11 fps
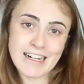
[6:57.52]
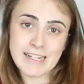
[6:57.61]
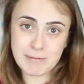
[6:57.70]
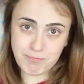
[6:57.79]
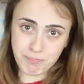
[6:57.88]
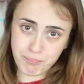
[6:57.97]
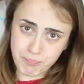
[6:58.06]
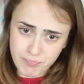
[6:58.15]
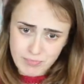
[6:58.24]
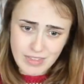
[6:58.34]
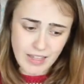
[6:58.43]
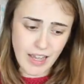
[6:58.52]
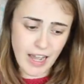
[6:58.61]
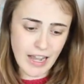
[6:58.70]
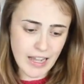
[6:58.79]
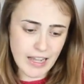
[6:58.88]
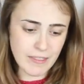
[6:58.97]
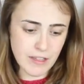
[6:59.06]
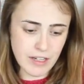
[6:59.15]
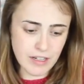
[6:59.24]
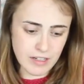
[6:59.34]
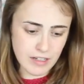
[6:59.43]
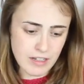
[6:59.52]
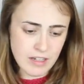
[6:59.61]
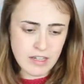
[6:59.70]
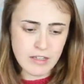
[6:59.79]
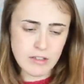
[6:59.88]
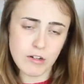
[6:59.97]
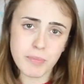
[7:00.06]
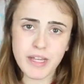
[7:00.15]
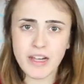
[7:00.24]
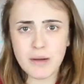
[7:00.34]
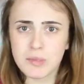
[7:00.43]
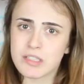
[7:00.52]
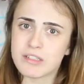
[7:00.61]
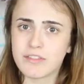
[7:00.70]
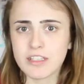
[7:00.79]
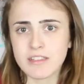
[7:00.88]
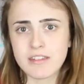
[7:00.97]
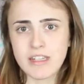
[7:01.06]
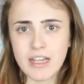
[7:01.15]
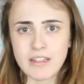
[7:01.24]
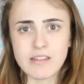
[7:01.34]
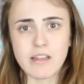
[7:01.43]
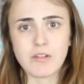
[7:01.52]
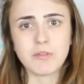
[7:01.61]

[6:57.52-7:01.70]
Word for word: um, uh, there, there will be a couple different sites that